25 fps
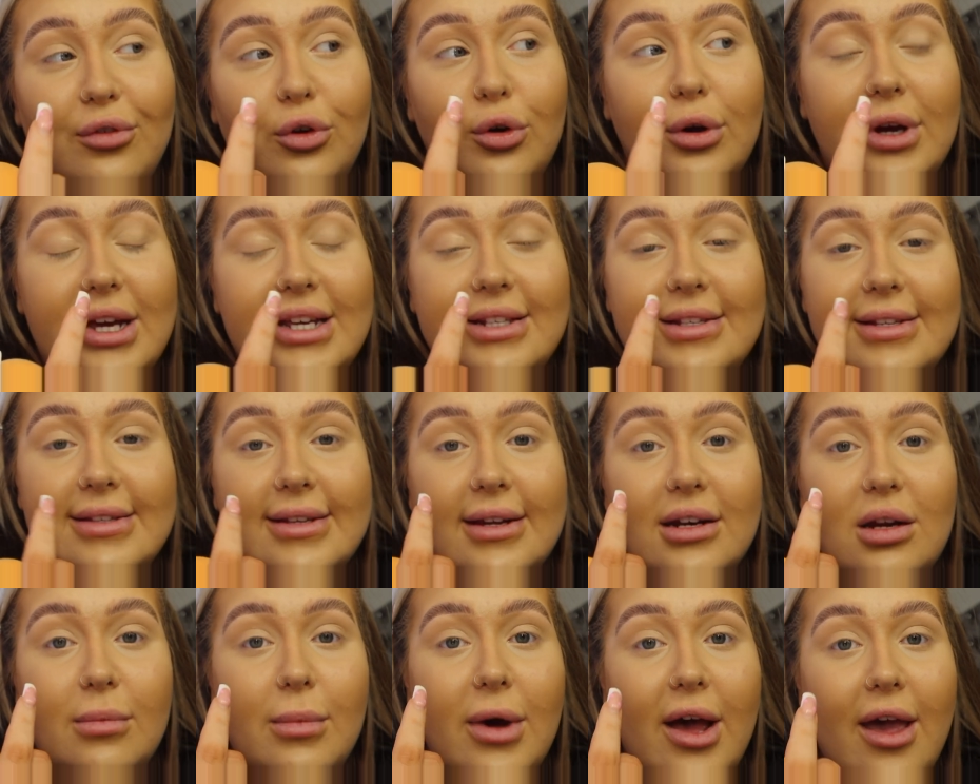creases
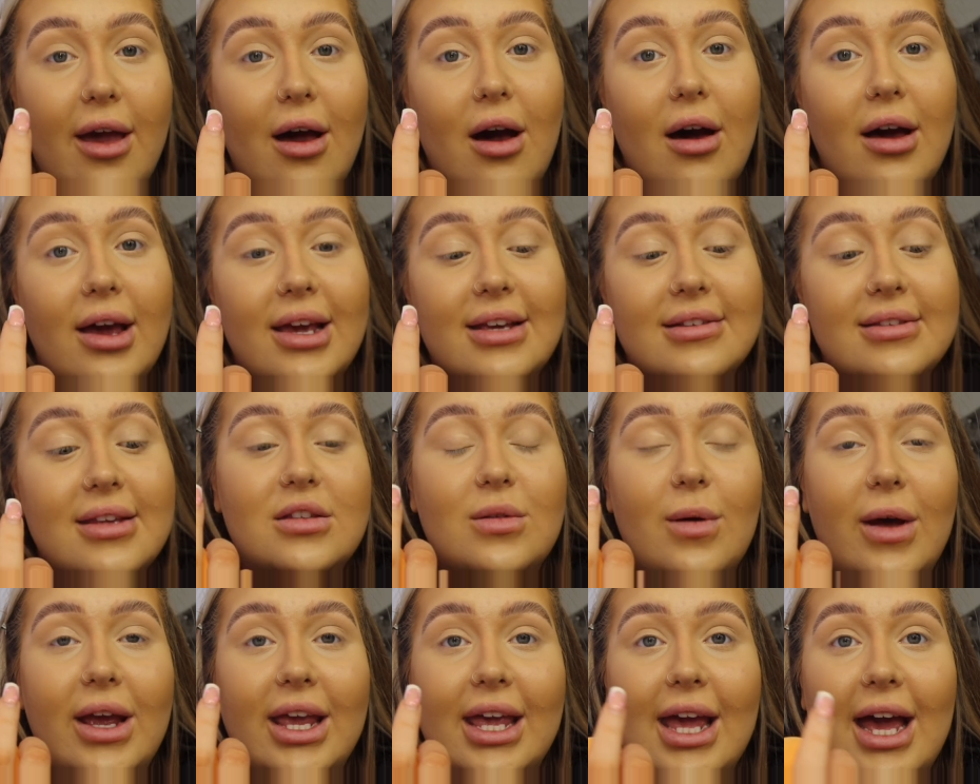under my eyes,
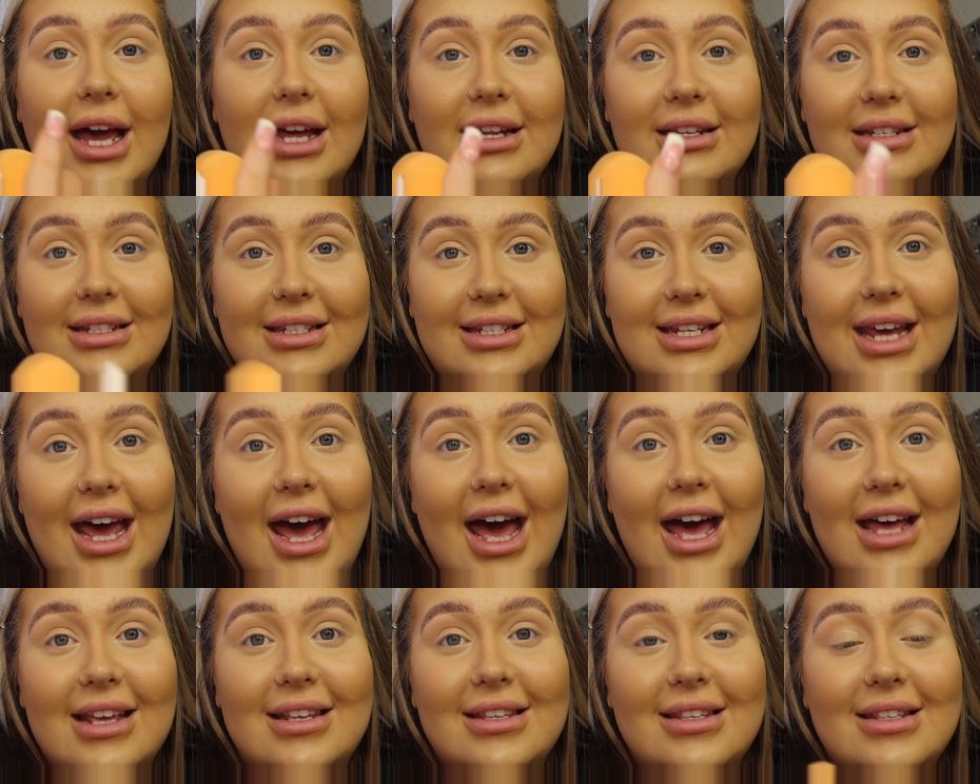so I can't
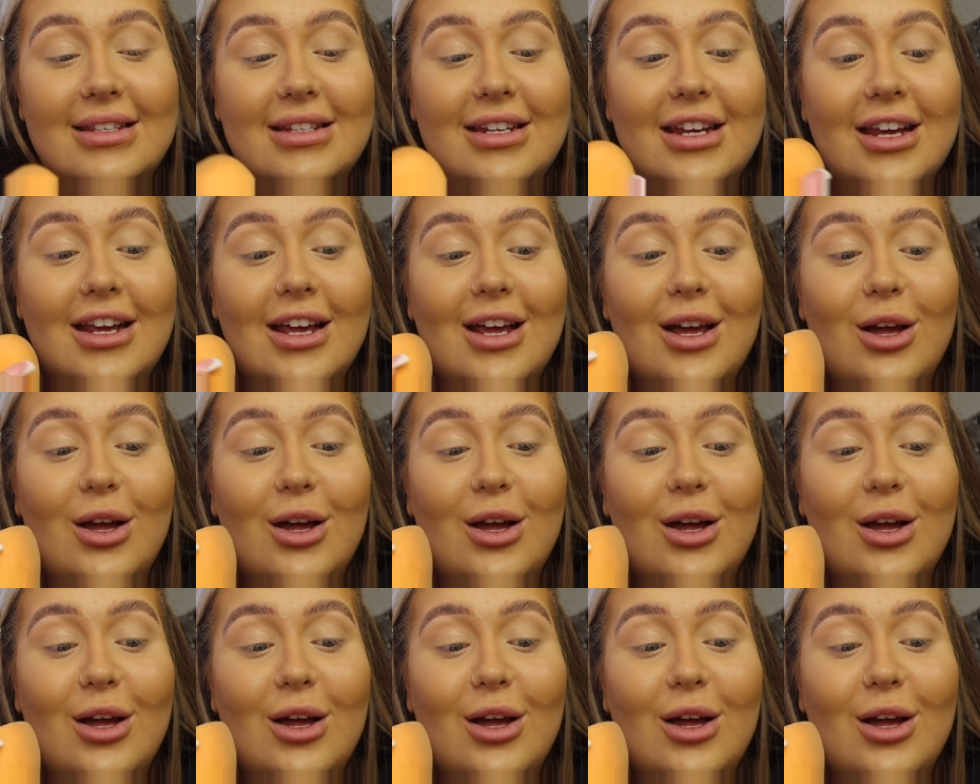test